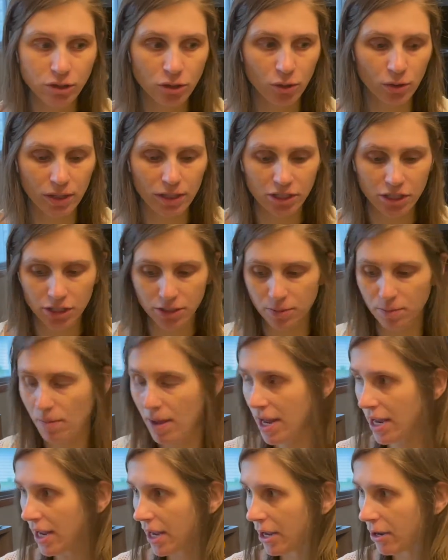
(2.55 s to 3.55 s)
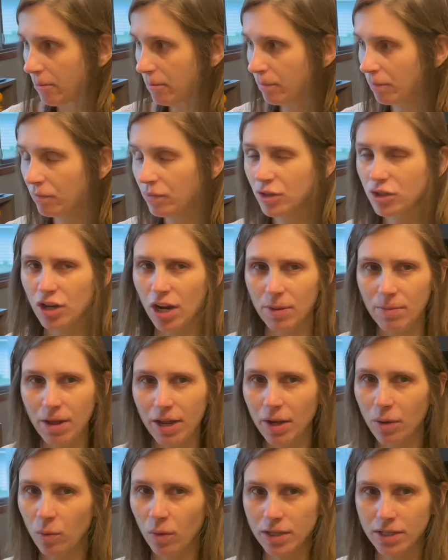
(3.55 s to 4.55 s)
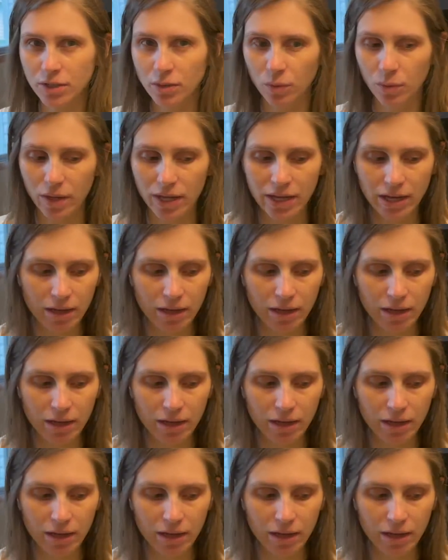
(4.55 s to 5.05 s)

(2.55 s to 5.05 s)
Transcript: so I just try to make it once a week.